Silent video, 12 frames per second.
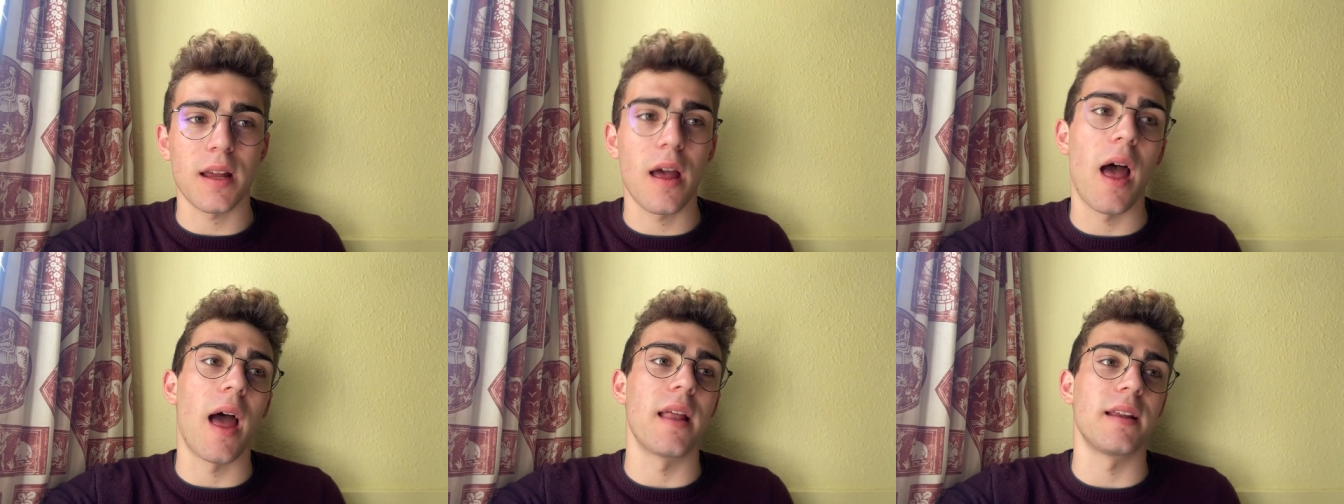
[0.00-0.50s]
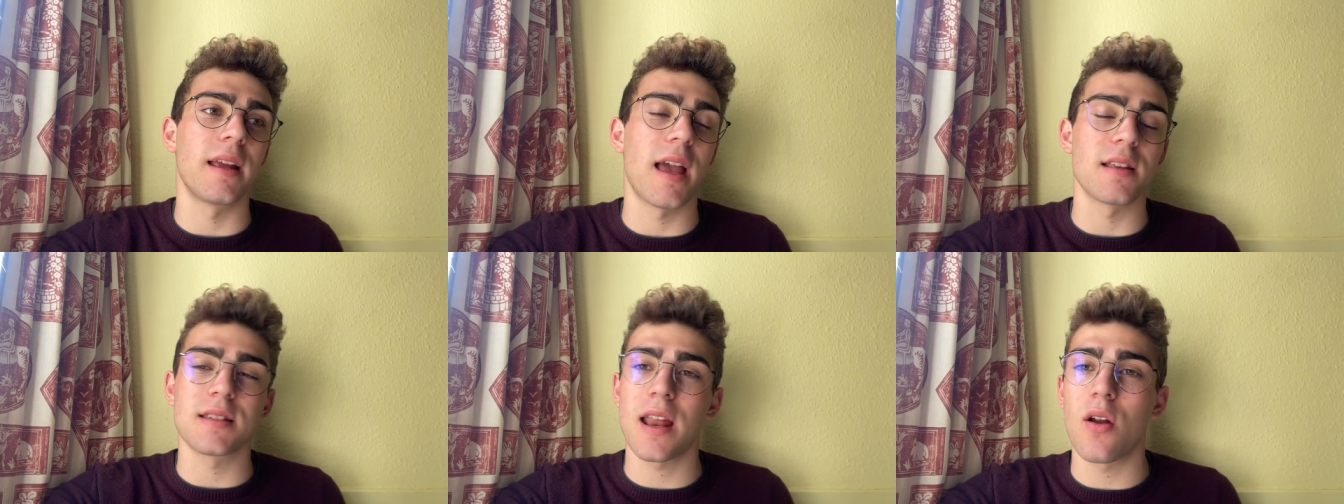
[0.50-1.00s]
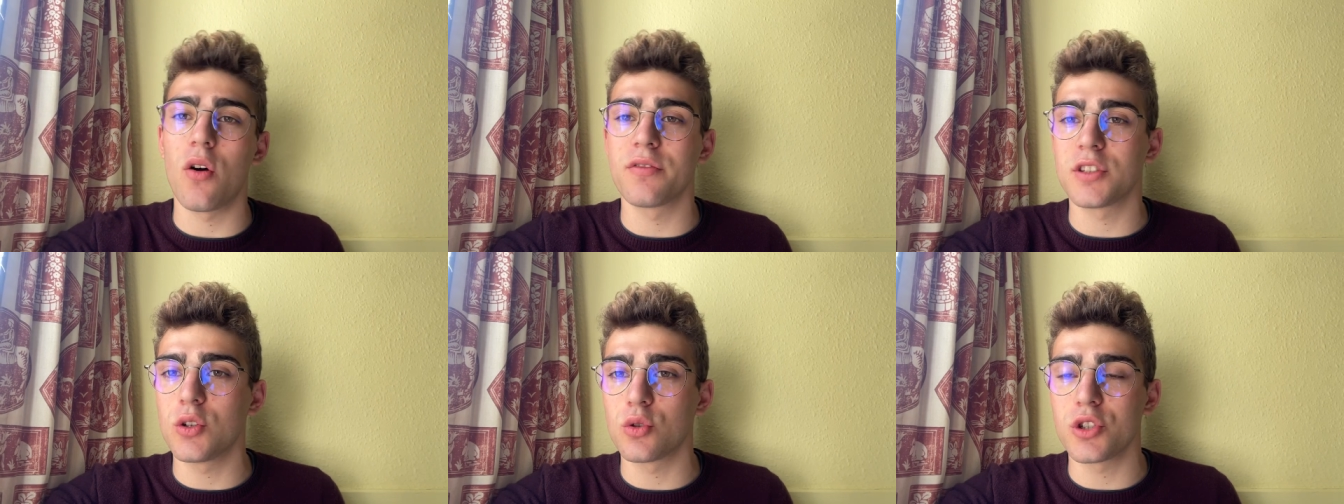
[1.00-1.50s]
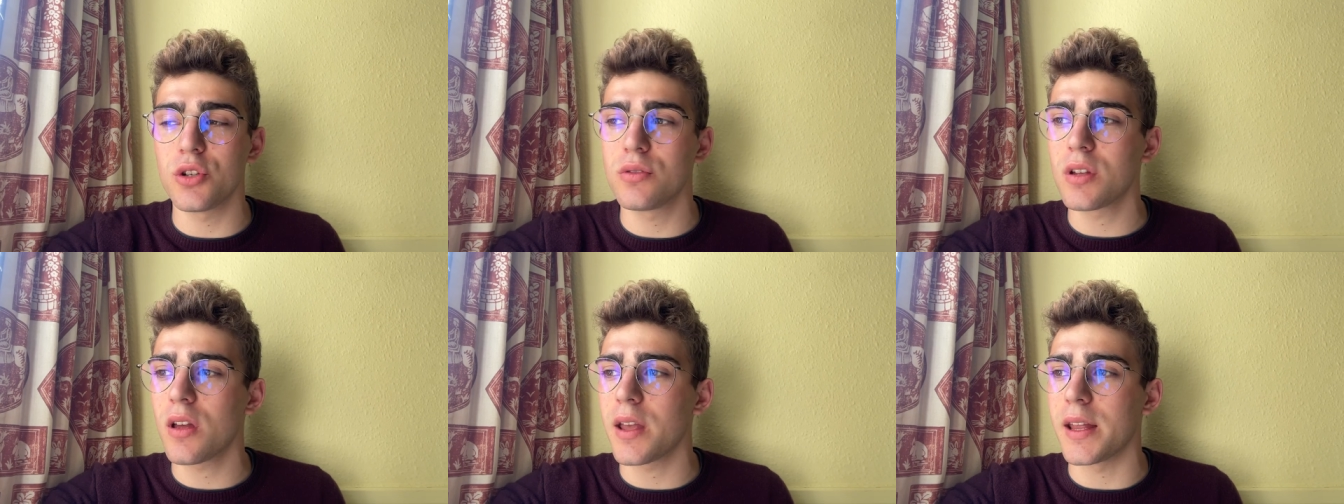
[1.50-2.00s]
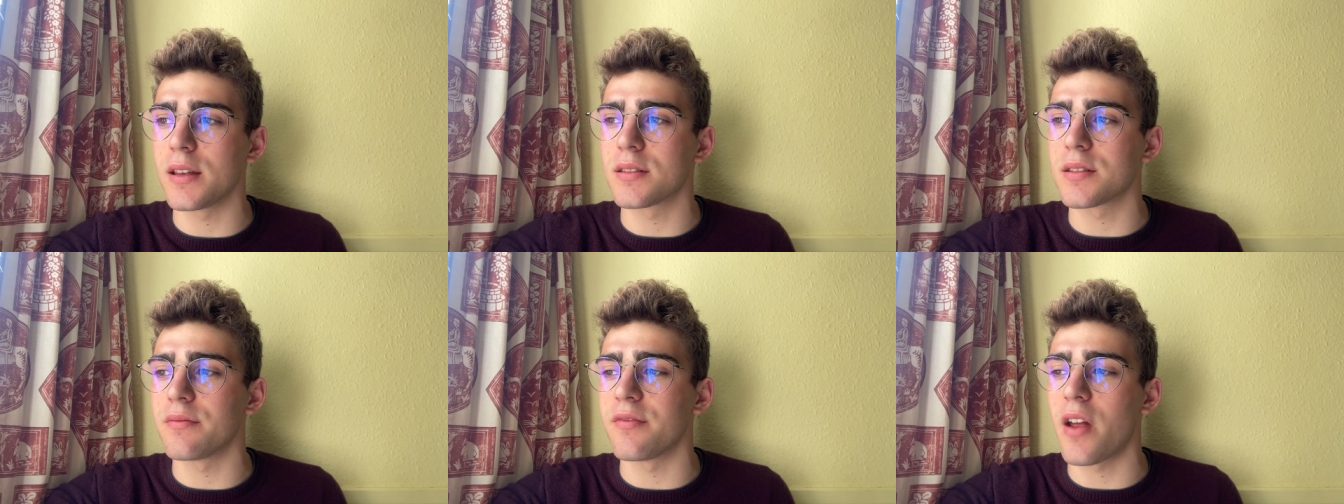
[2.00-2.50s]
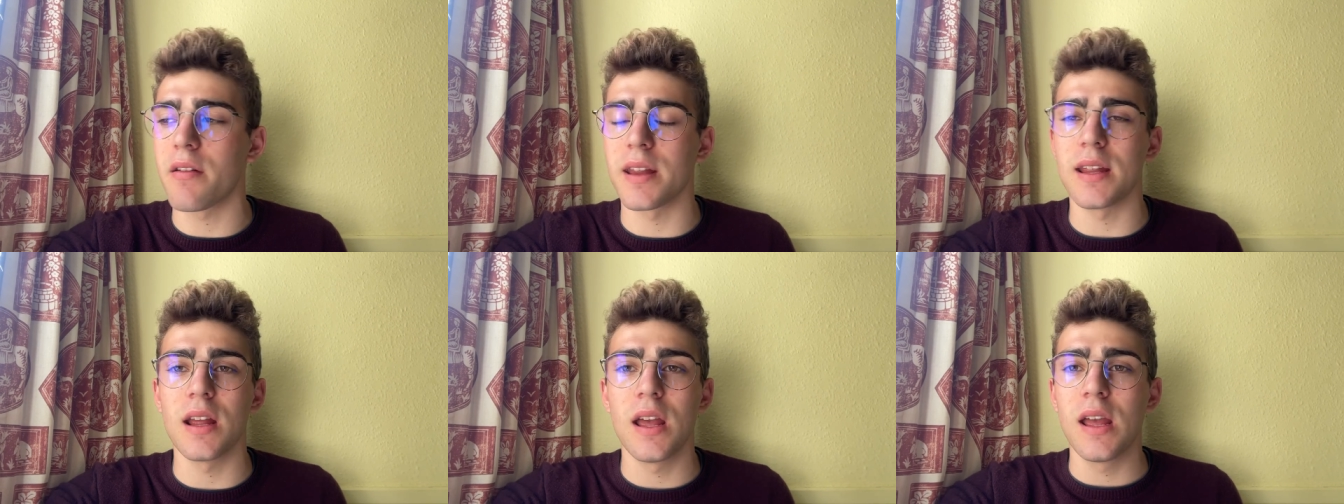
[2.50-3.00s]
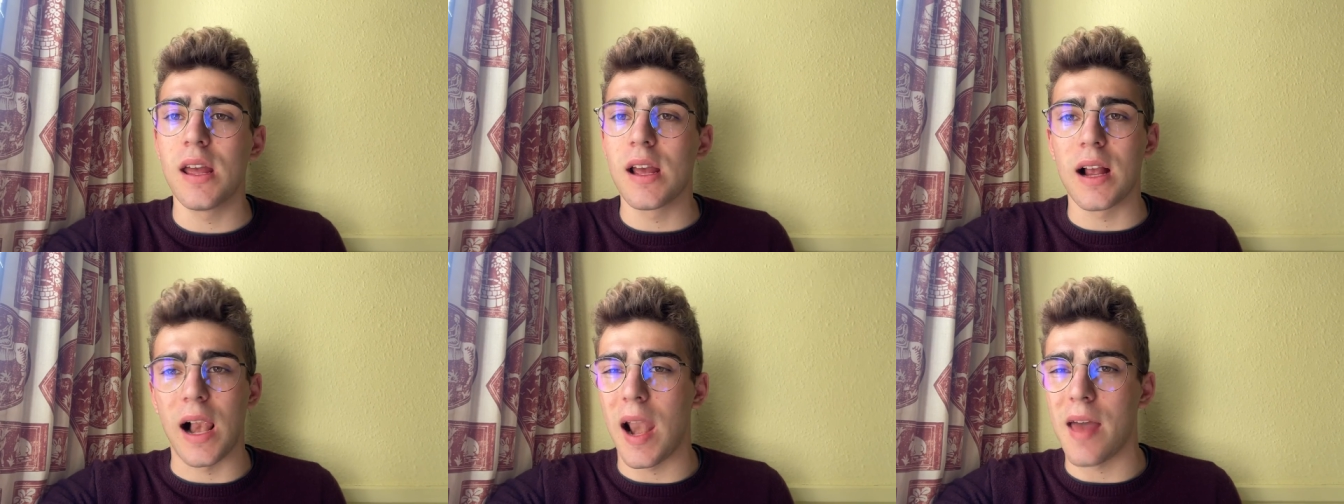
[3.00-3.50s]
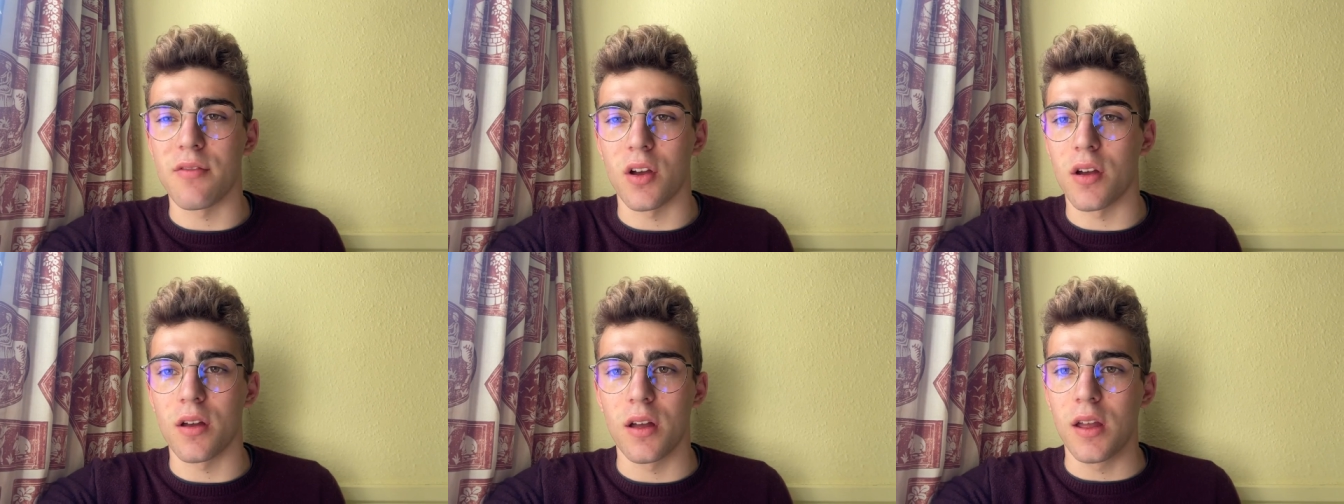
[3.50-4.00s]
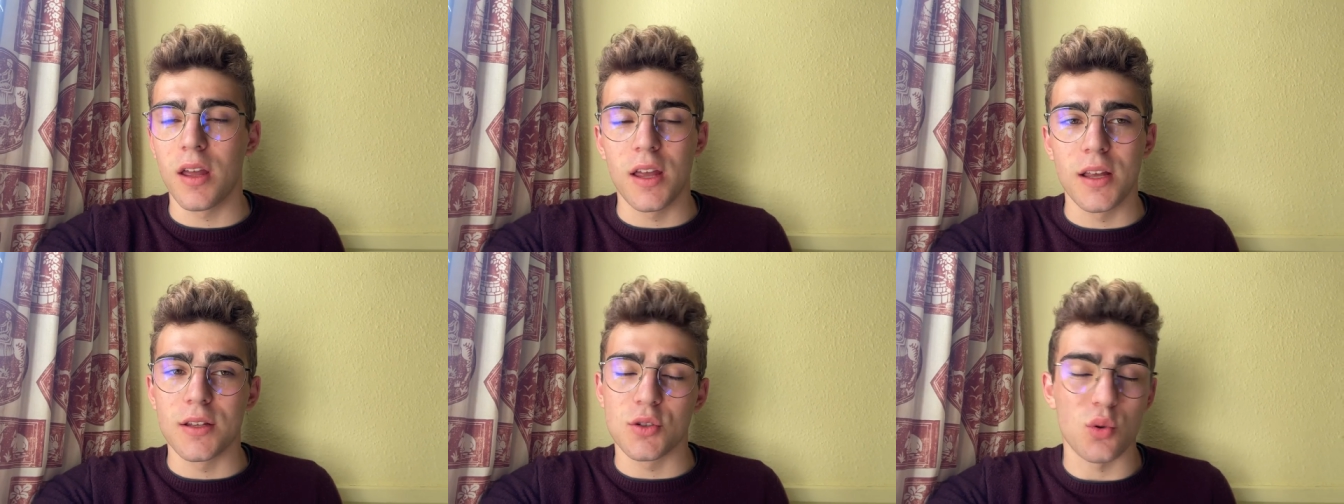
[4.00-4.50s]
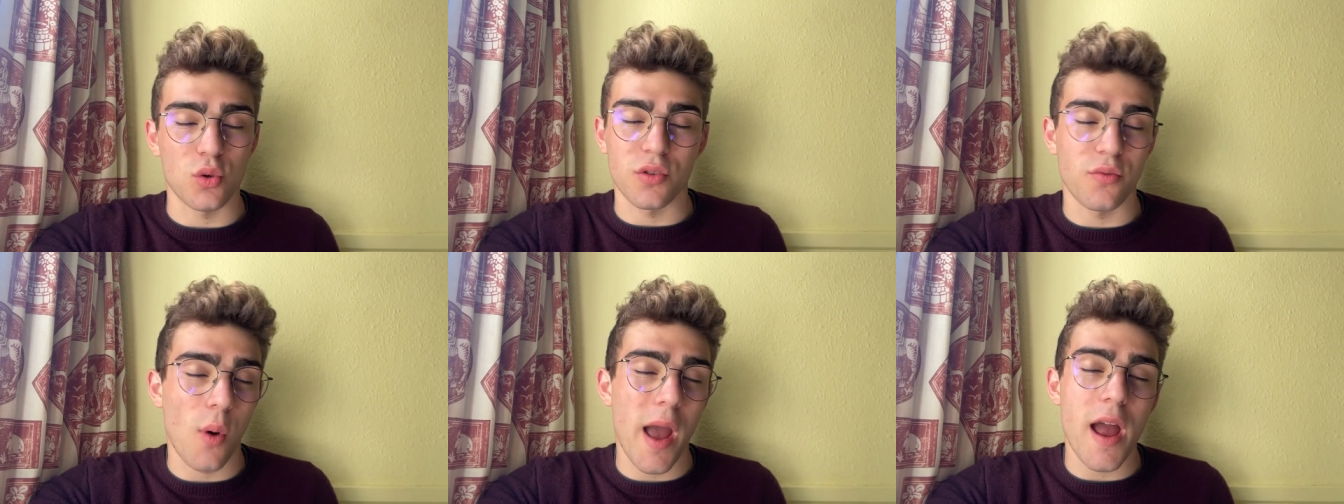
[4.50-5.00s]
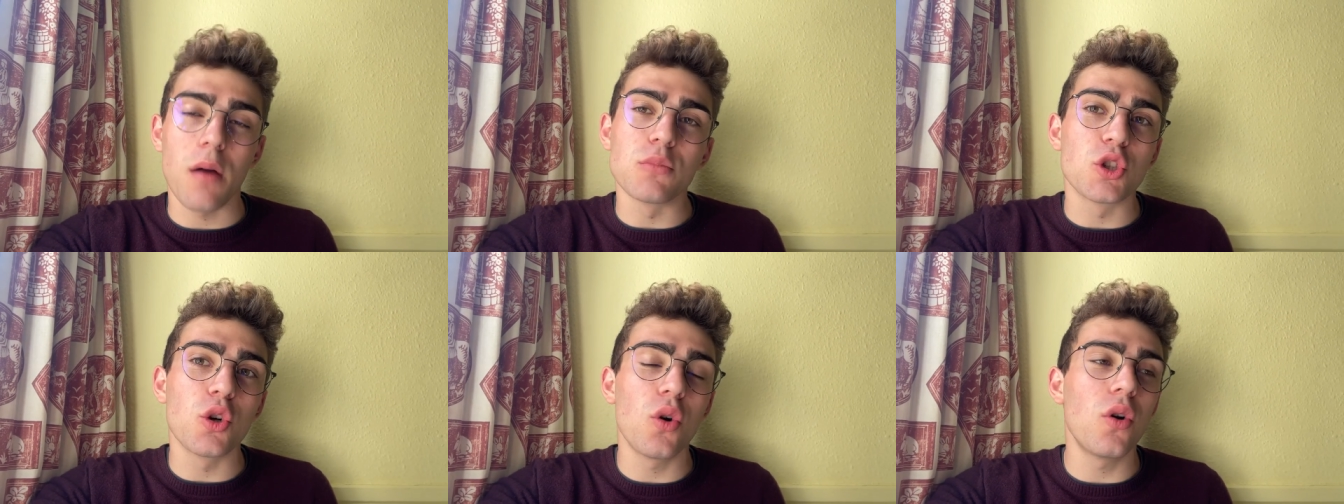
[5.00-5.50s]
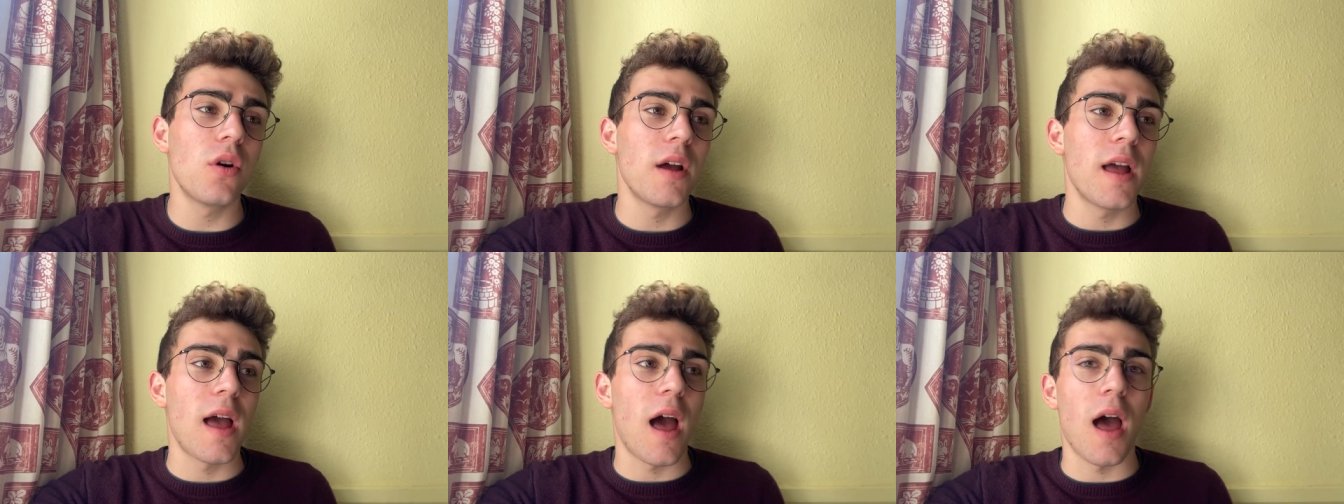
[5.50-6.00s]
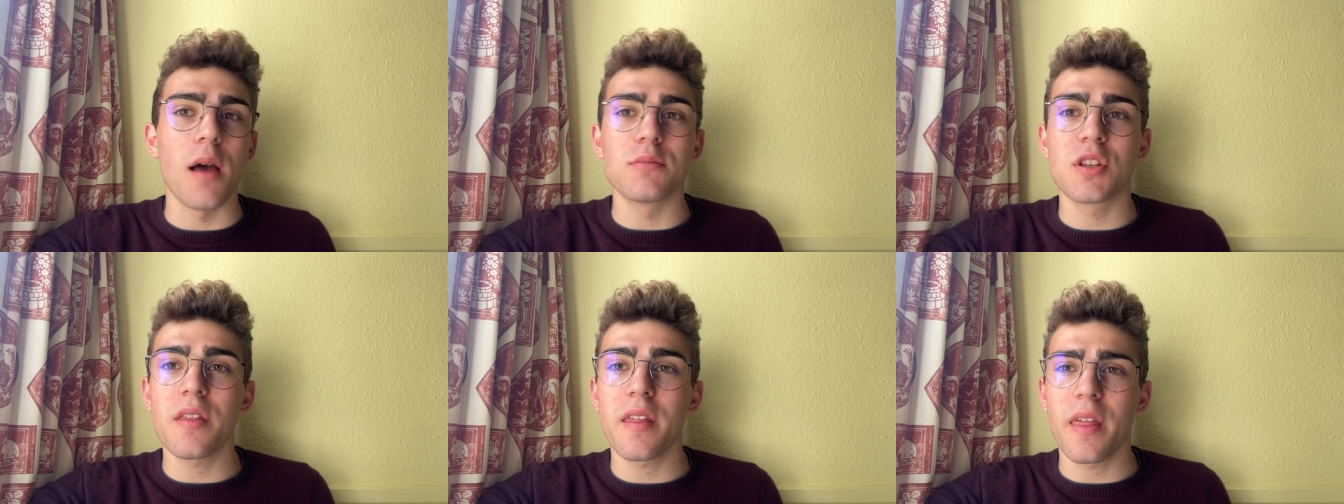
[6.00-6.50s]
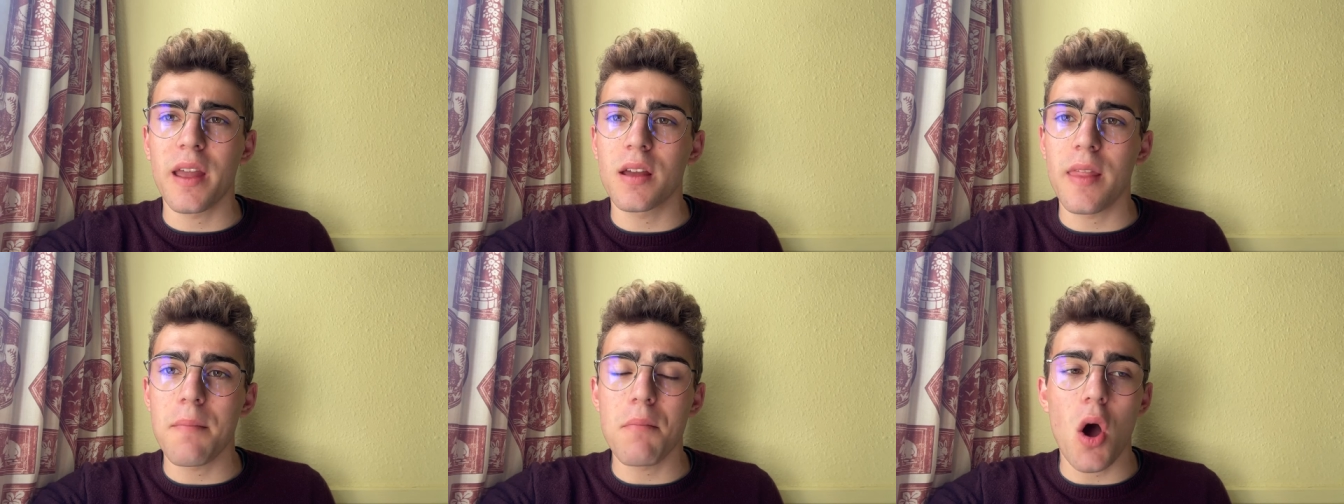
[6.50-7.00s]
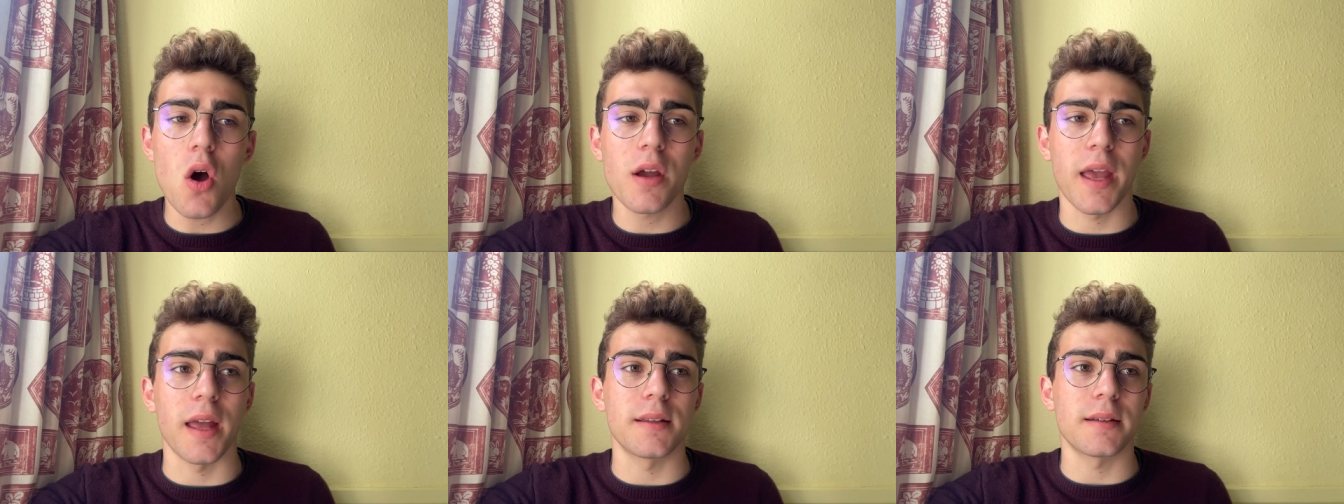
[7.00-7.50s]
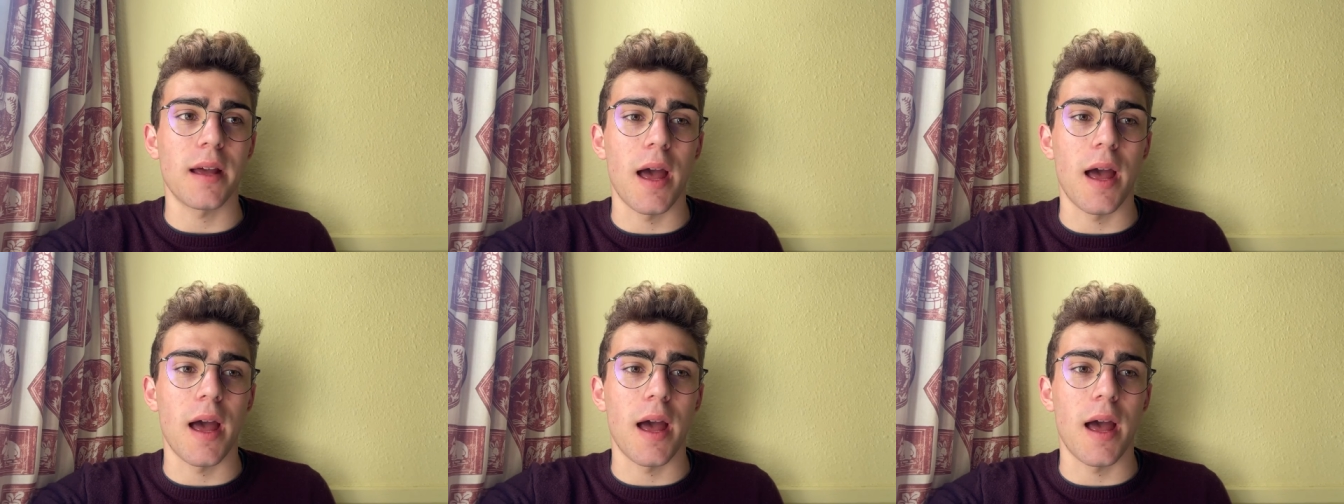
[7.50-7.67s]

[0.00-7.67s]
and it gets sent off to your tutor in some very clever sort of way, I'm sure, so that they can then mark it.